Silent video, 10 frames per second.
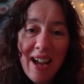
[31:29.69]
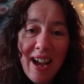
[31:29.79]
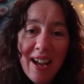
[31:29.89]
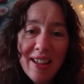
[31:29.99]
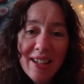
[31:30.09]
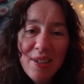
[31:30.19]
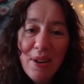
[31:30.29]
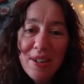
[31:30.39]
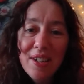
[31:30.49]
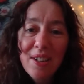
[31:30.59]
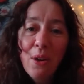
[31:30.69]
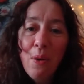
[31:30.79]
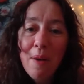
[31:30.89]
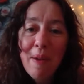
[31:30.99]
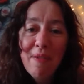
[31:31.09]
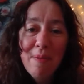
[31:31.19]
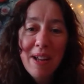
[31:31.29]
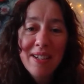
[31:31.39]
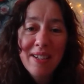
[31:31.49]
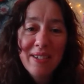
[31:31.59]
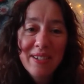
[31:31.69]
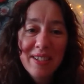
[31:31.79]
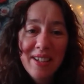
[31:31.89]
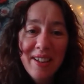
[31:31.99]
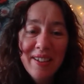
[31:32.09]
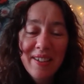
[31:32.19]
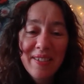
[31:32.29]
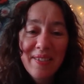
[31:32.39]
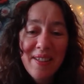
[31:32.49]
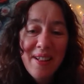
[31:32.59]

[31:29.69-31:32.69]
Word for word: and the structures are quite mathematical. So,